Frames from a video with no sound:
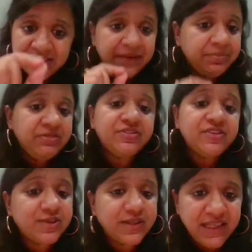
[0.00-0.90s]
Let me
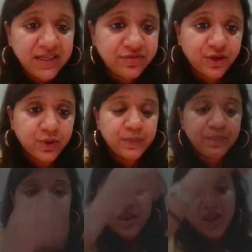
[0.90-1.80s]
first read it for
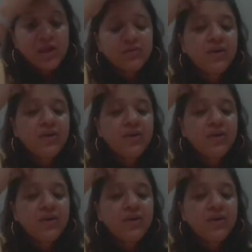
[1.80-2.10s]
you.